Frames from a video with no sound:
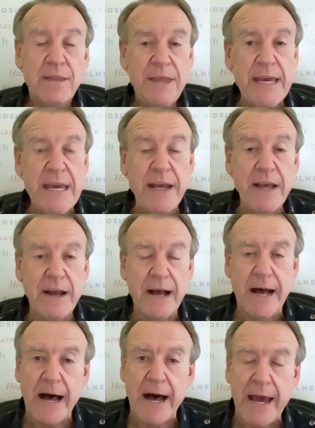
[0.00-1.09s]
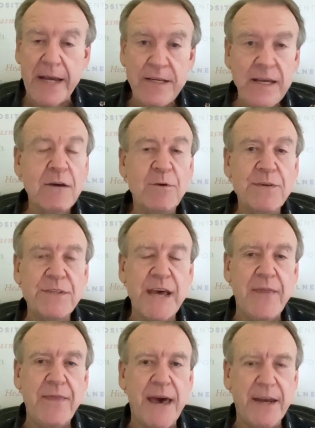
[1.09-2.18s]
the idea was
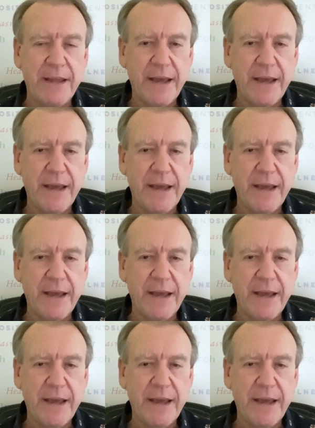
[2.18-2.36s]
that